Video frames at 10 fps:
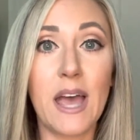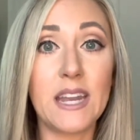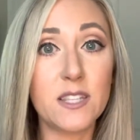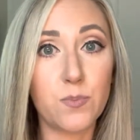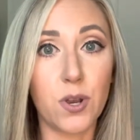and
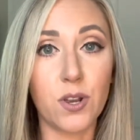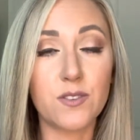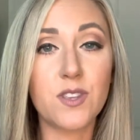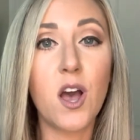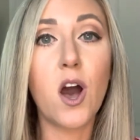its
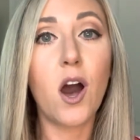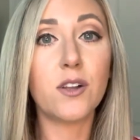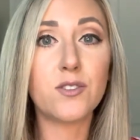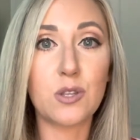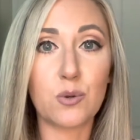perks
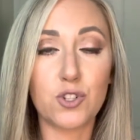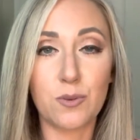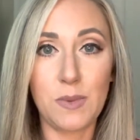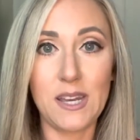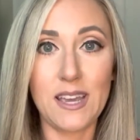on social
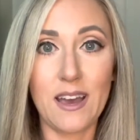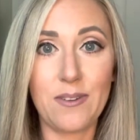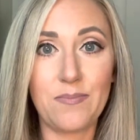media.